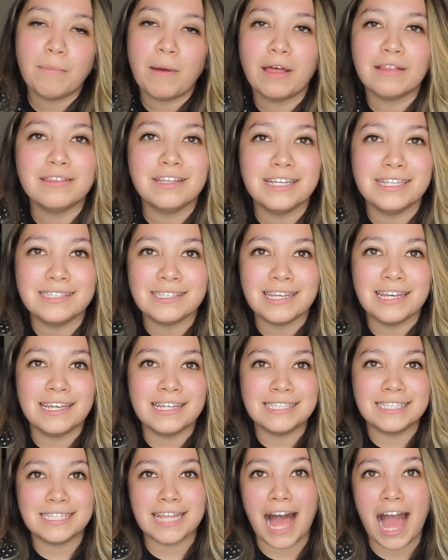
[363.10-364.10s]
about these
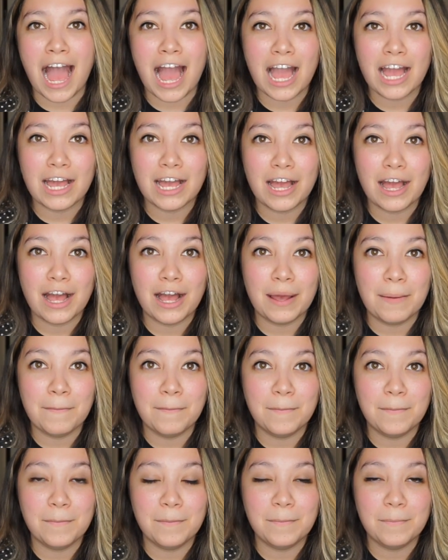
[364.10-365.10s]
is that
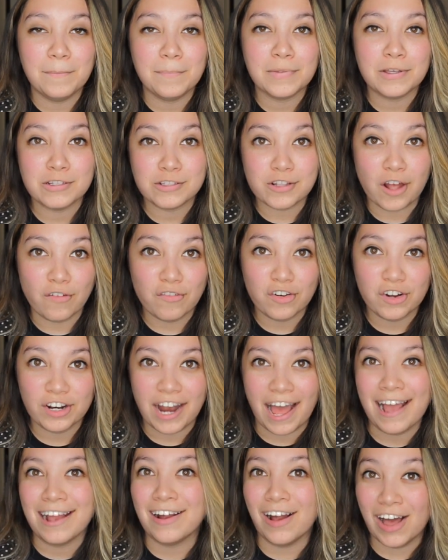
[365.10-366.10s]
Gustavo
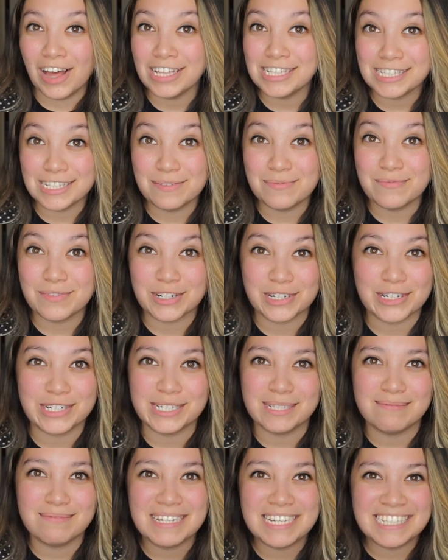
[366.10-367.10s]
and I got some for
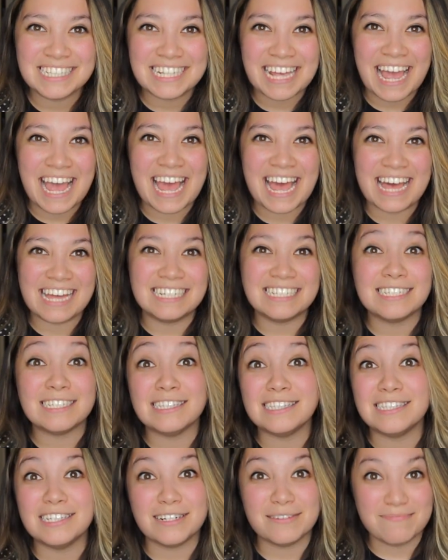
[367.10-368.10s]
Christmas, and
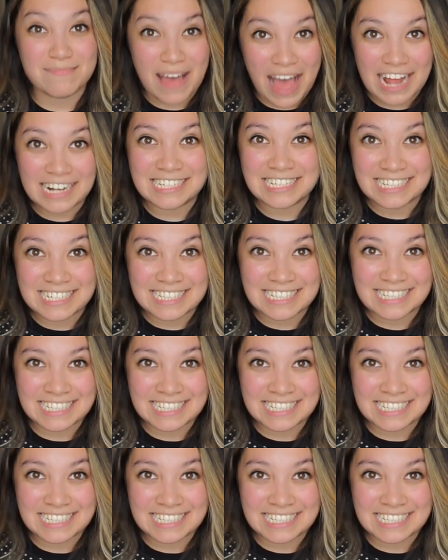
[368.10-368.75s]
they're matching